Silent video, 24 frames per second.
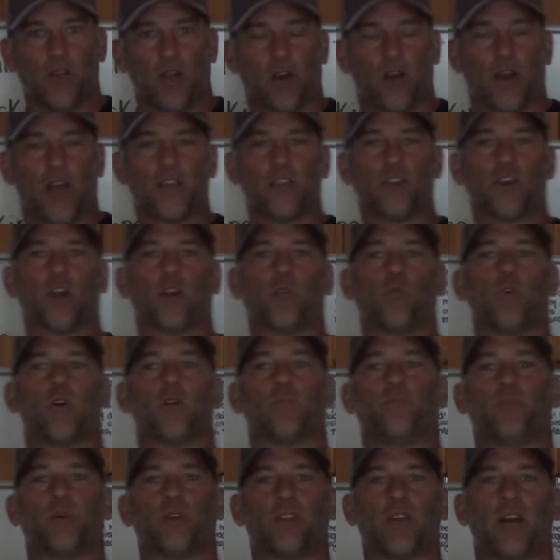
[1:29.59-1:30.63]
all right? You're going to
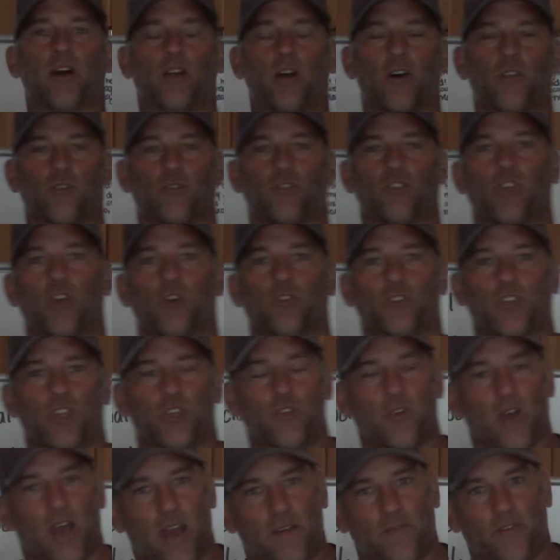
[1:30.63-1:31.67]
want to put down other skills that
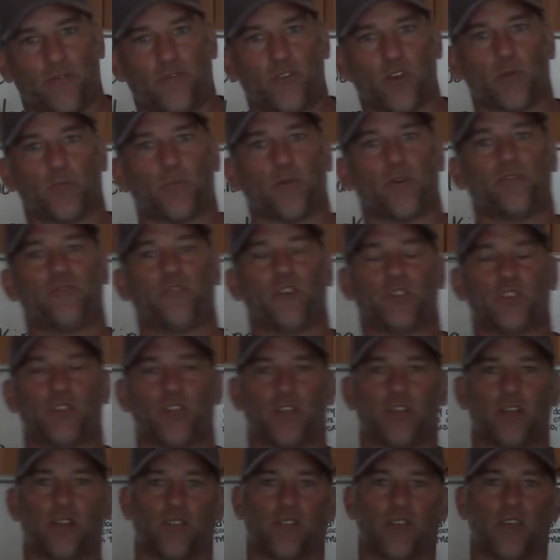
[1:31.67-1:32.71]
you have if you're
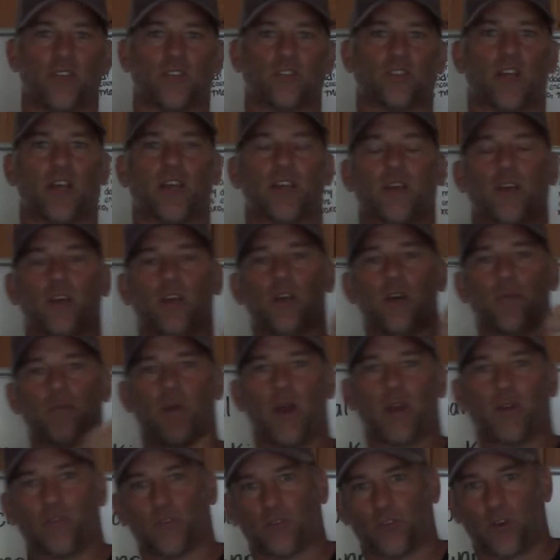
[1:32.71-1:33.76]
proficient in things like
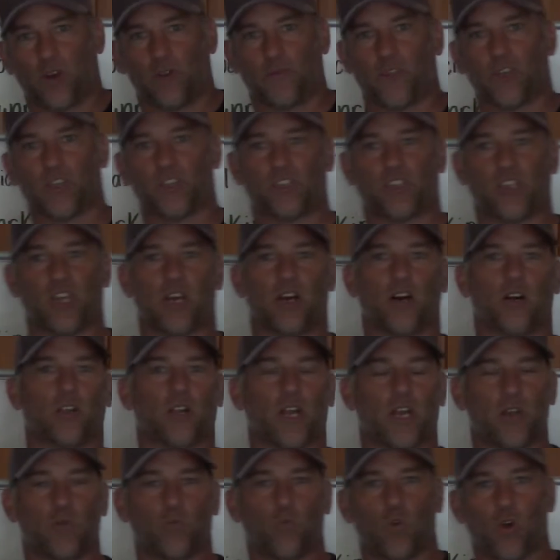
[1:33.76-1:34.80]
Microsoft Excel
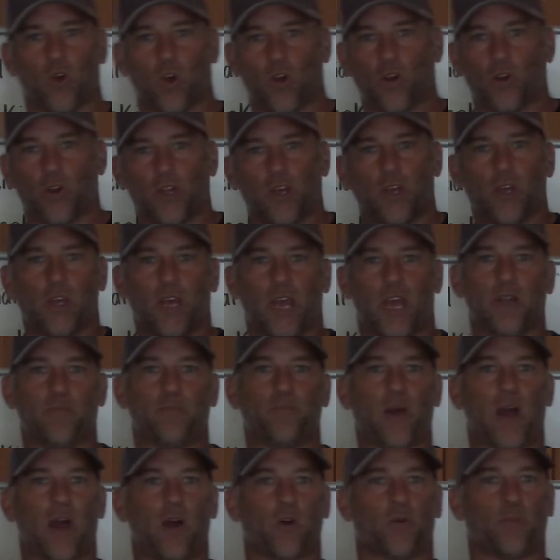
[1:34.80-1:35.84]
and Word and
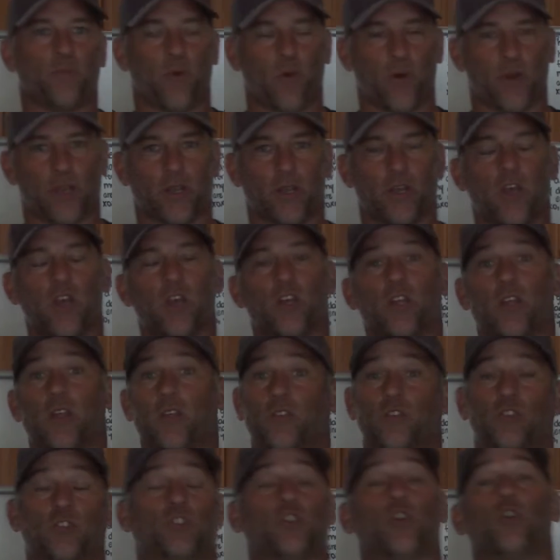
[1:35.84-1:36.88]
PowerPoint.
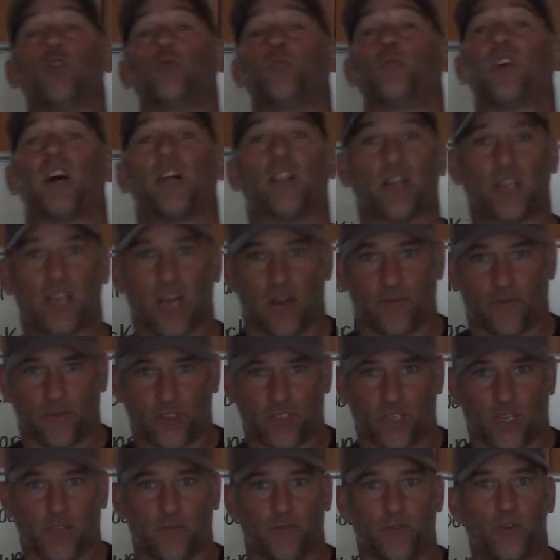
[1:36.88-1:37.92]
Zoom
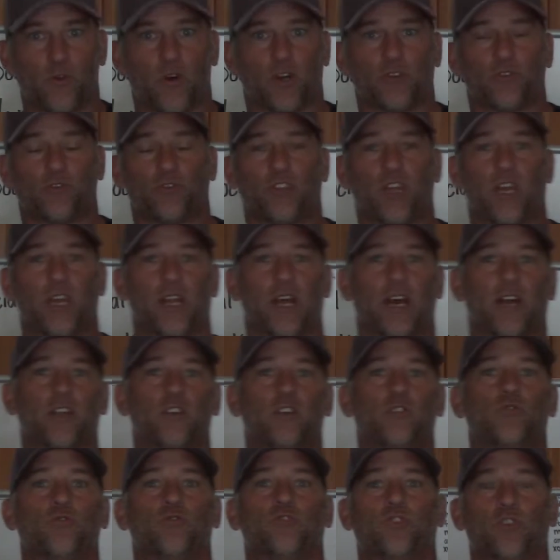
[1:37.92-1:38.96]
teleconferencing, if you understand how
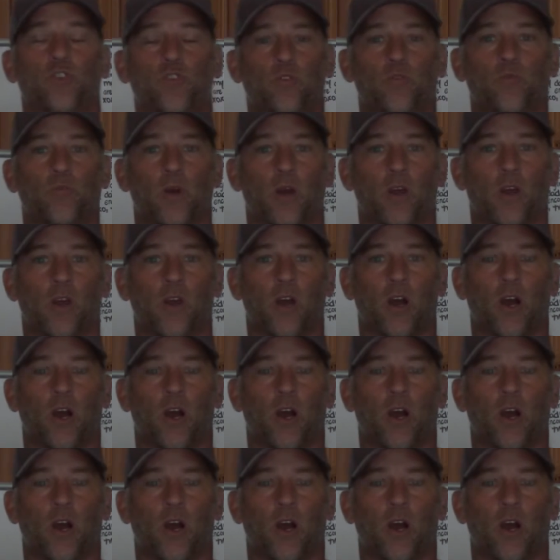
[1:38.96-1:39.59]
to use Zoom